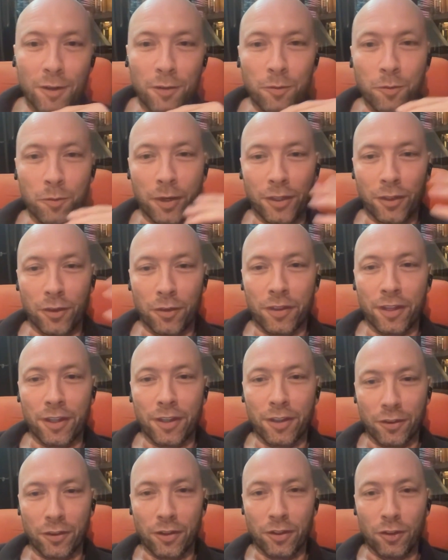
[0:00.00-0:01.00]
when you
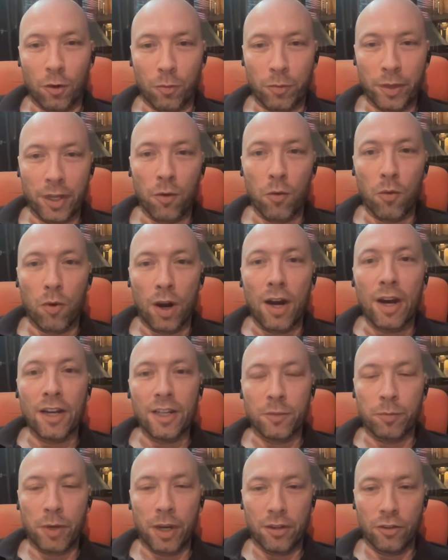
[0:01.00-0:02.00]
think that you're being wise
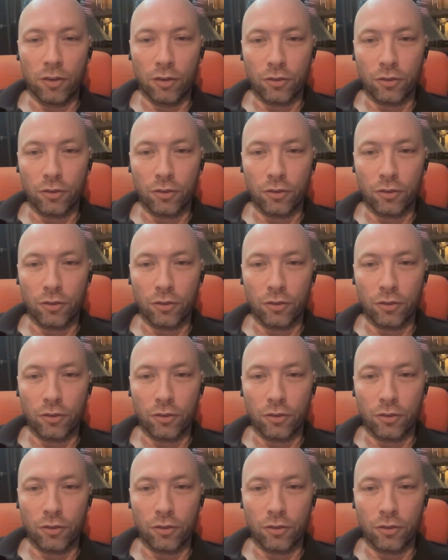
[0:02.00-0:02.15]
by not